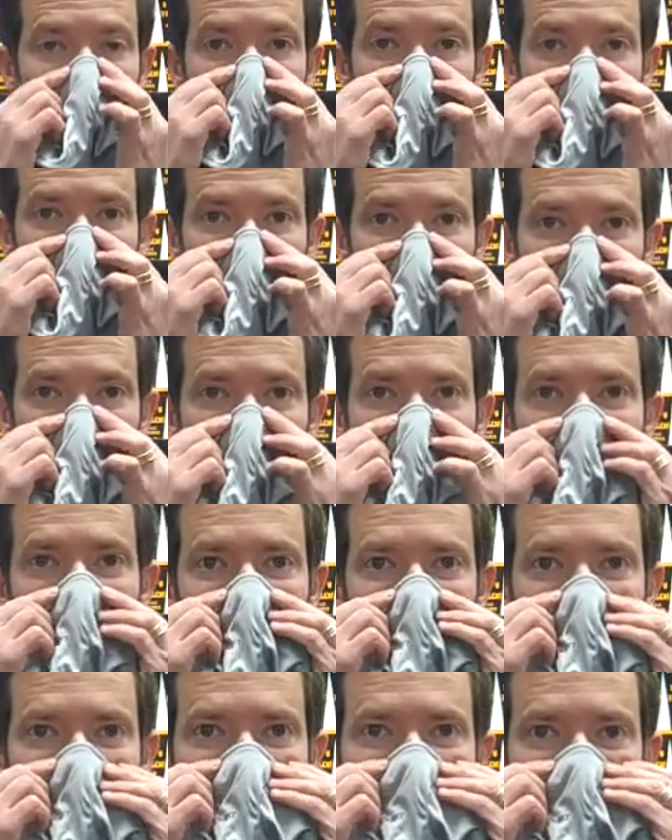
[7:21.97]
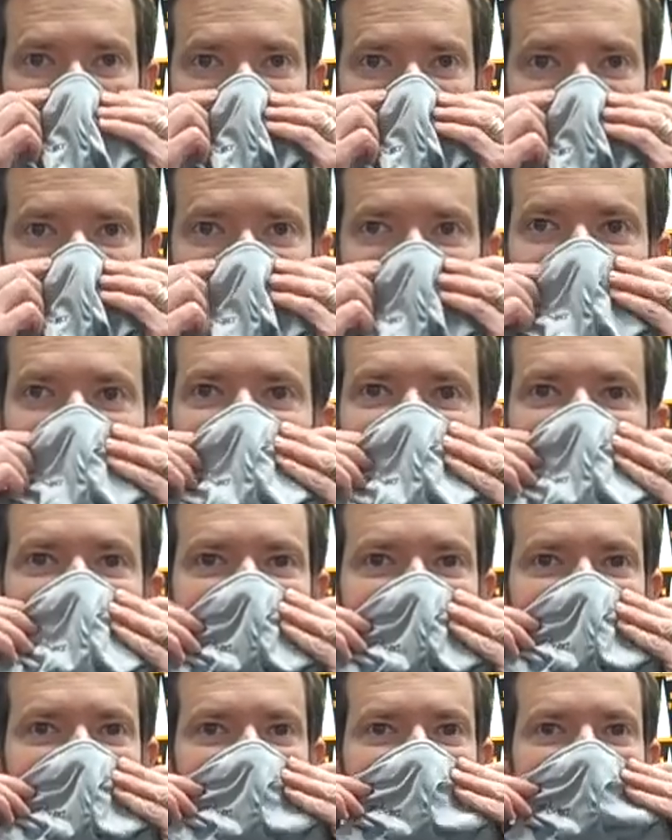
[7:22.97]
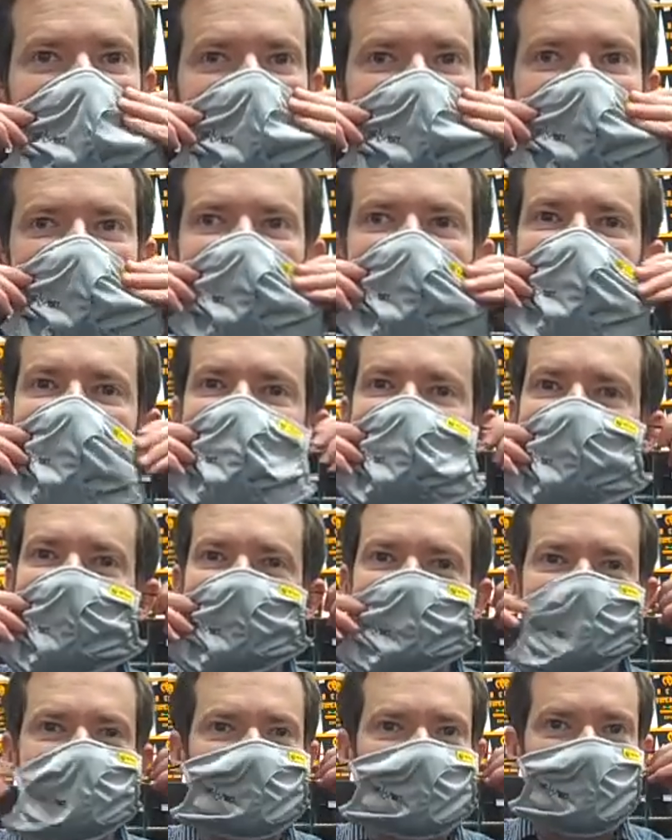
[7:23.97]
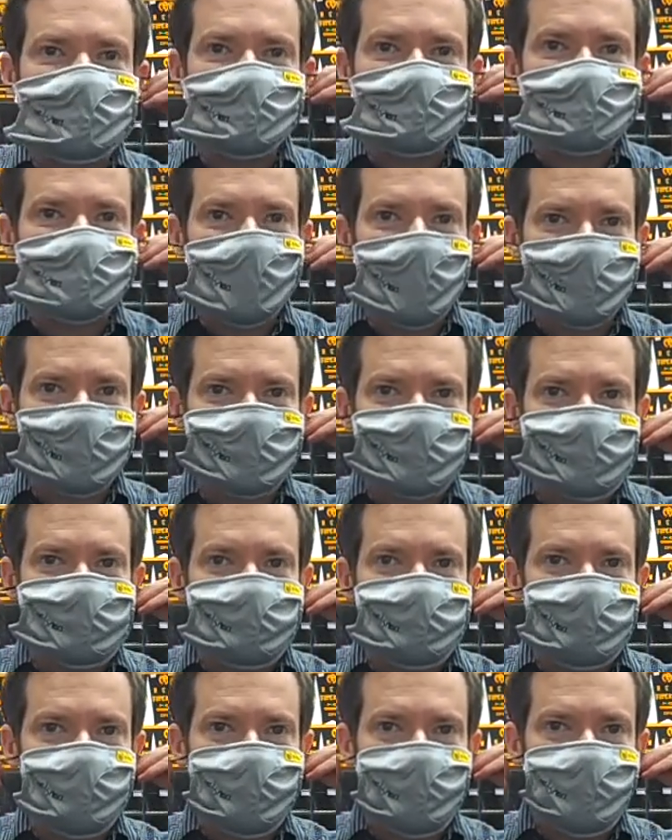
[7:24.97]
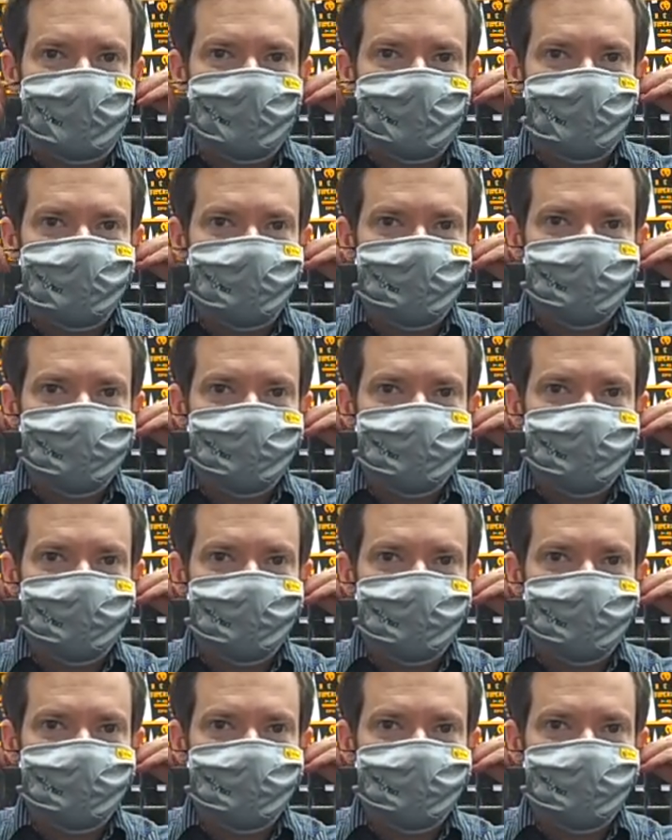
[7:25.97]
right around your nose, so you can make it just exactly for you.